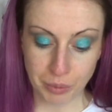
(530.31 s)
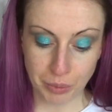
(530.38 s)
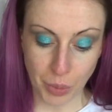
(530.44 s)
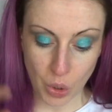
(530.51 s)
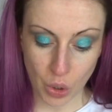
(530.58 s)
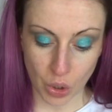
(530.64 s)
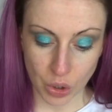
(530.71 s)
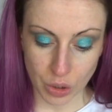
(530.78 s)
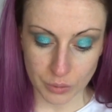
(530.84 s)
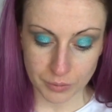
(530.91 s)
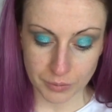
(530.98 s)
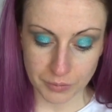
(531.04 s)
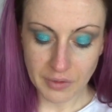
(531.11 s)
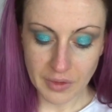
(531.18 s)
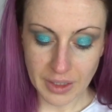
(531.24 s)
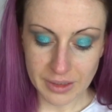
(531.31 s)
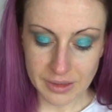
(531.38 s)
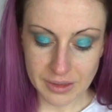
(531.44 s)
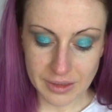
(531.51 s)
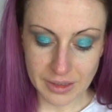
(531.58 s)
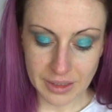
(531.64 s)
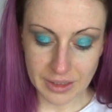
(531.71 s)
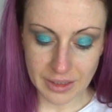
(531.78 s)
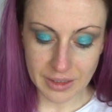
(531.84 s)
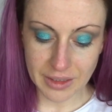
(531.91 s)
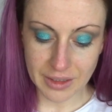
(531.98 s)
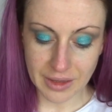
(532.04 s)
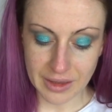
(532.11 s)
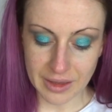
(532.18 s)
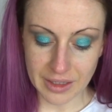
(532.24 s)
but then seeing
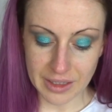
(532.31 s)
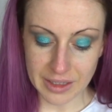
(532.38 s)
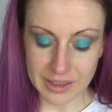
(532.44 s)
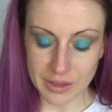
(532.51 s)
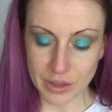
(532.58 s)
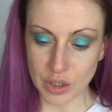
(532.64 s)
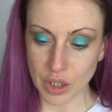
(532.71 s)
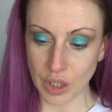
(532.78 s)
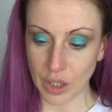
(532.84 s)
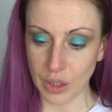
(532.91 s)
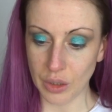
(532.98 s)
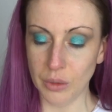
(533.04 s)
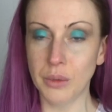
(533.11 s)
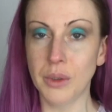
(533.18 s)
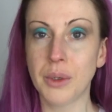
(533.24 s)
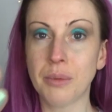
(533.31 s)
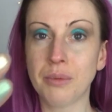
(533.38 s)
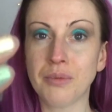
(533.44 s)
these two,